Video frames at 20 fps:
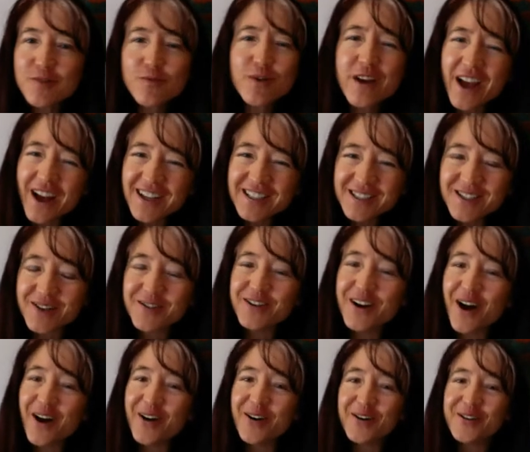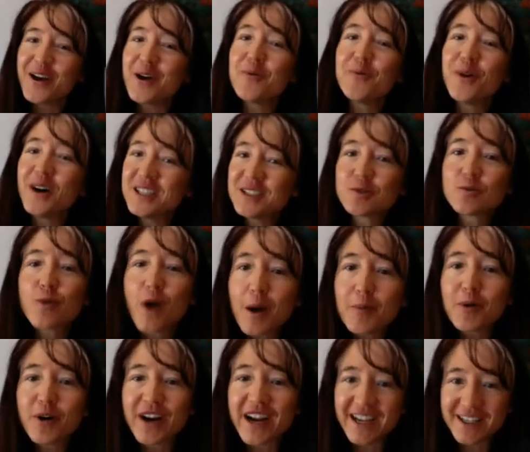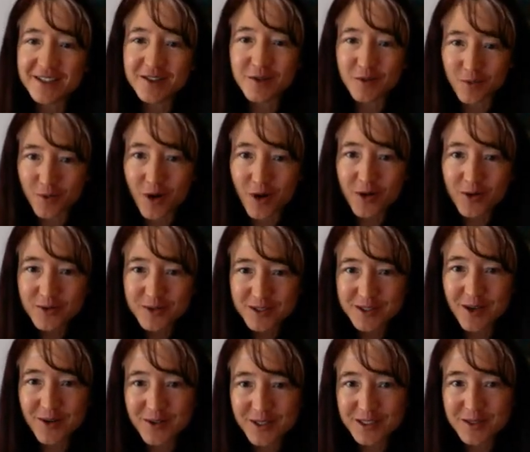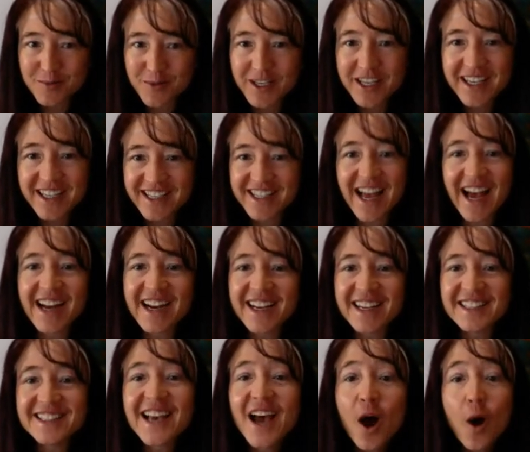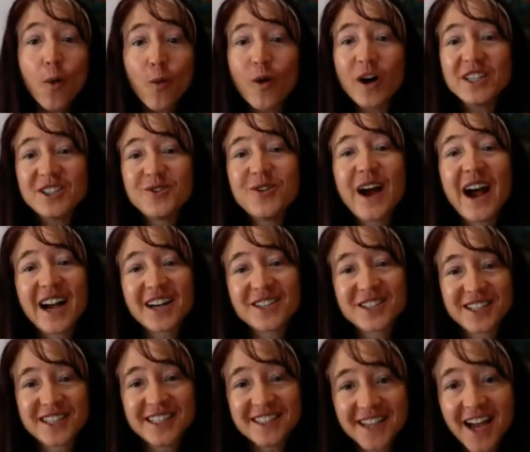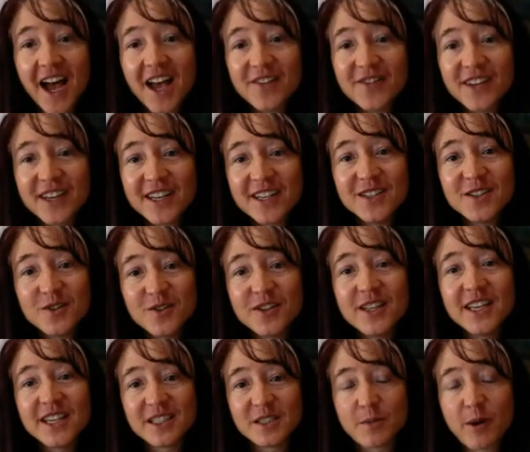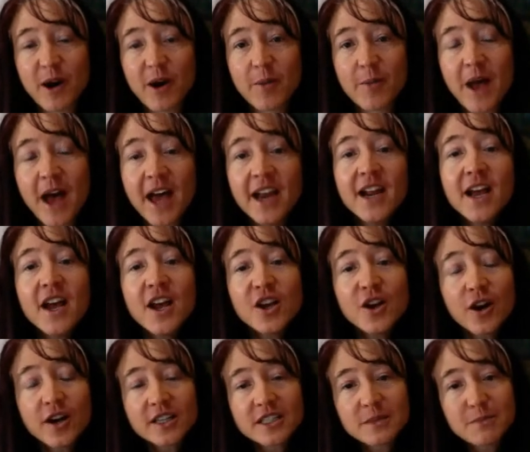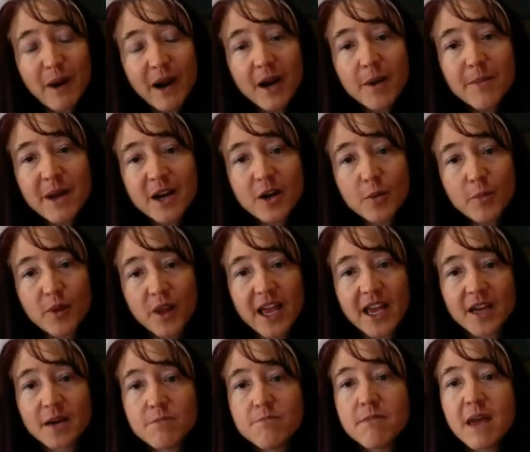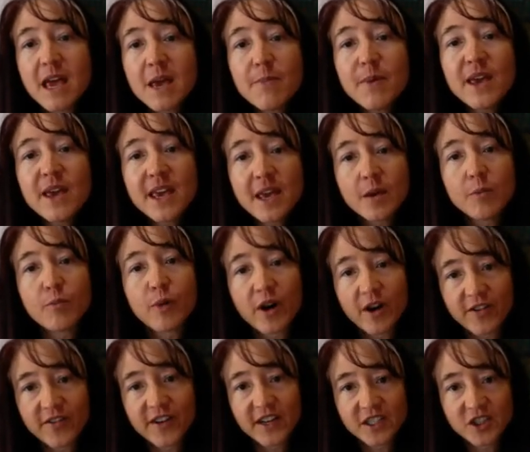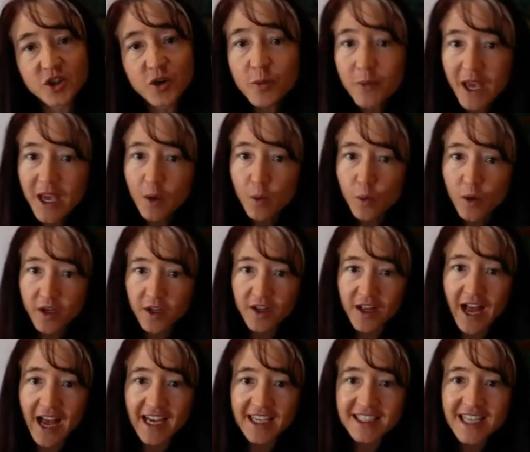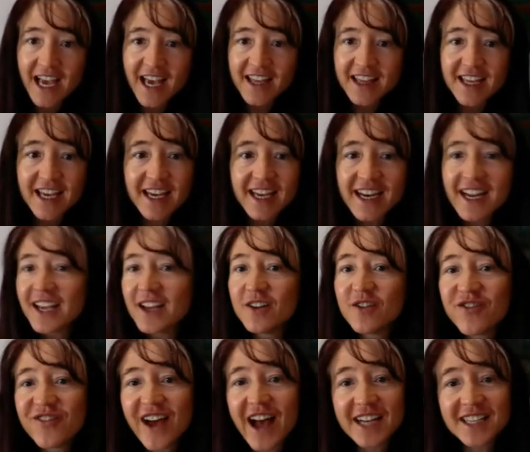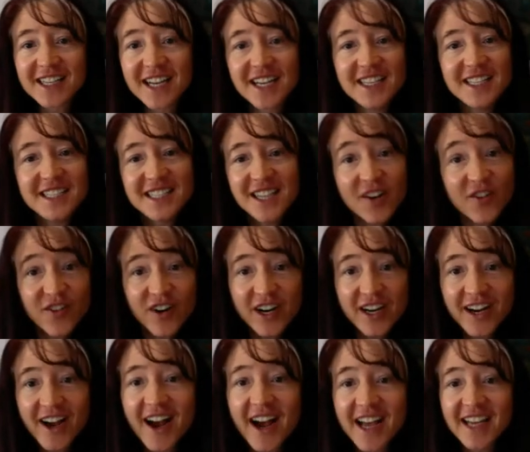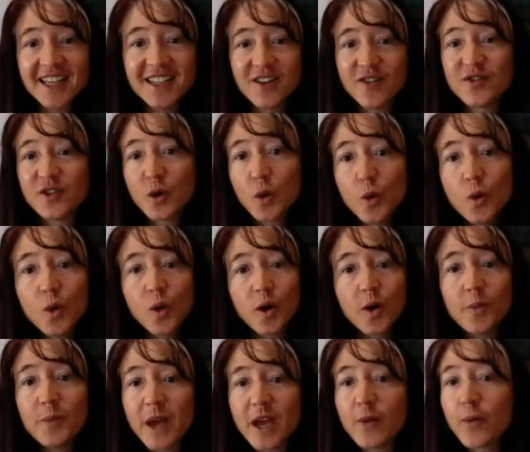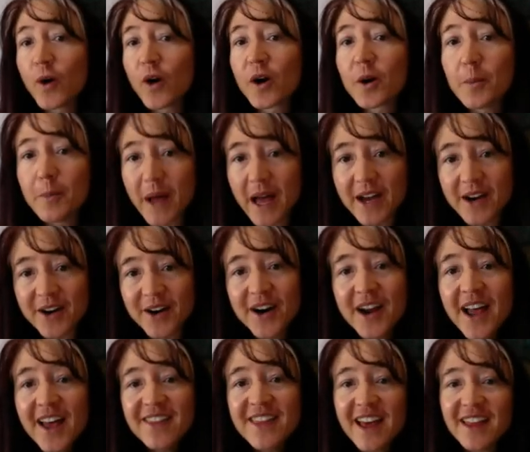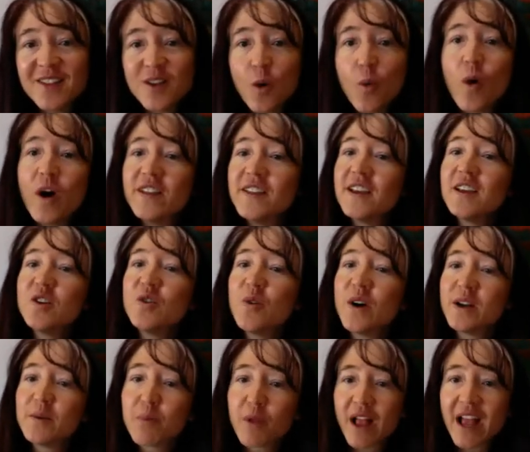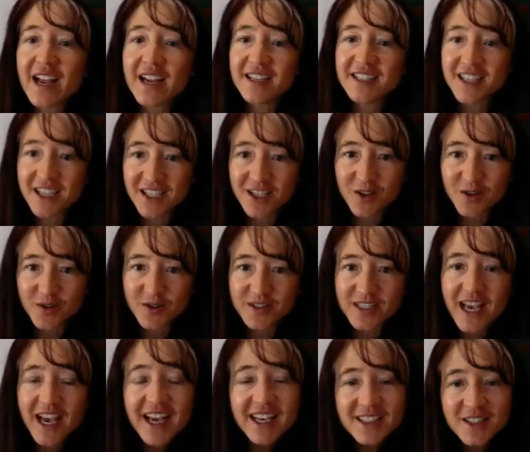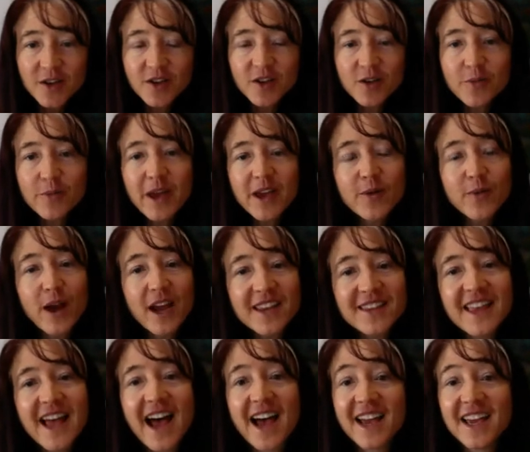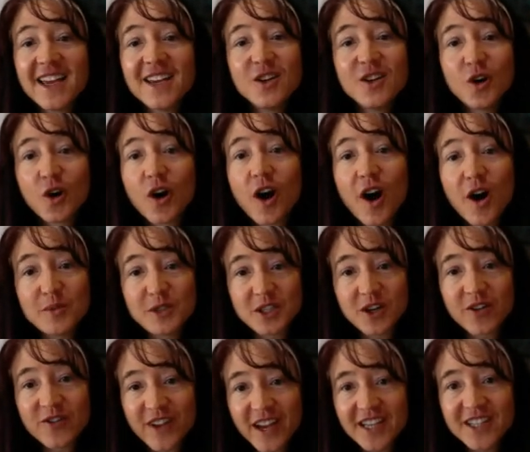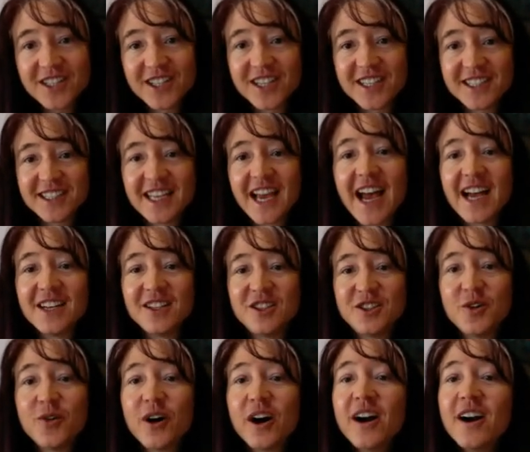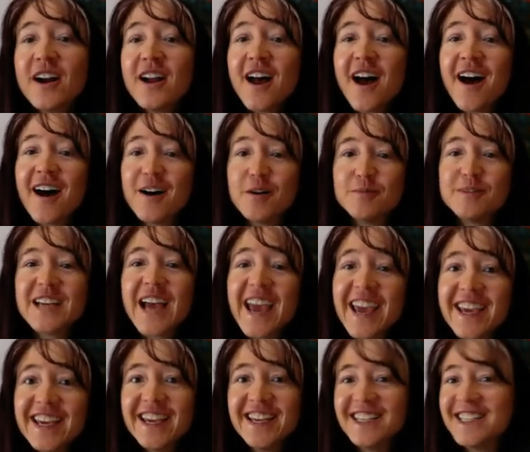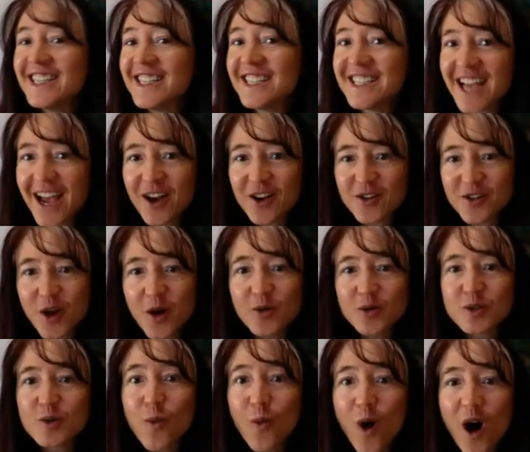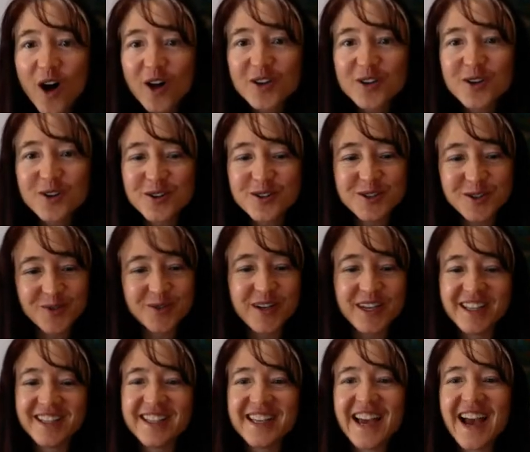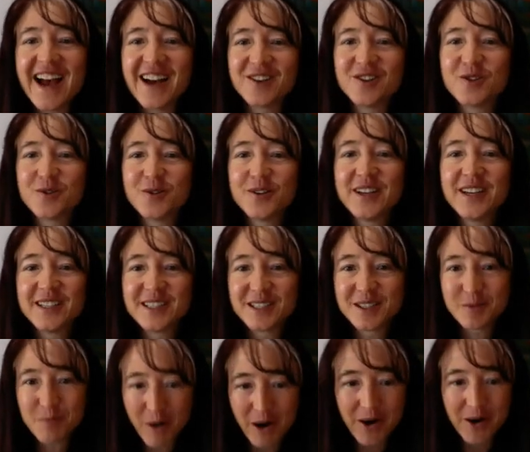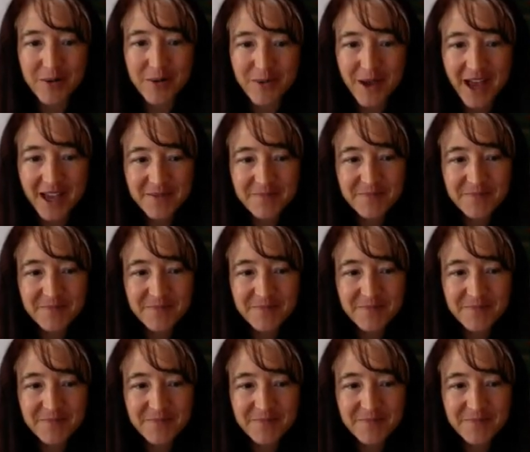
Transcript: we also know that once rubber hits the road, so to speak, that is, once you actually dive in and do the experiment, your experimental plan may be imperfect. You may realize that, in fact, a different kind of tool may work better than the one that you had planned to use. So you may write that in your observations as you're um, taking detailed notes while you're doing the actual experiment.